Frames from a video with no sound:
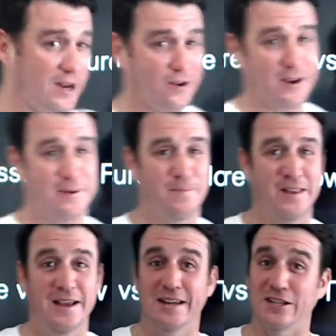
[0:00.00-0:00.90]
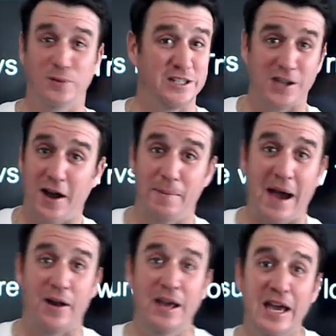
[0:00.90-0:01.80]
triggering. That's what it's all
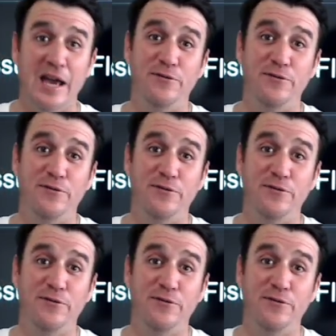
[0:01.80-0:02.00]
about.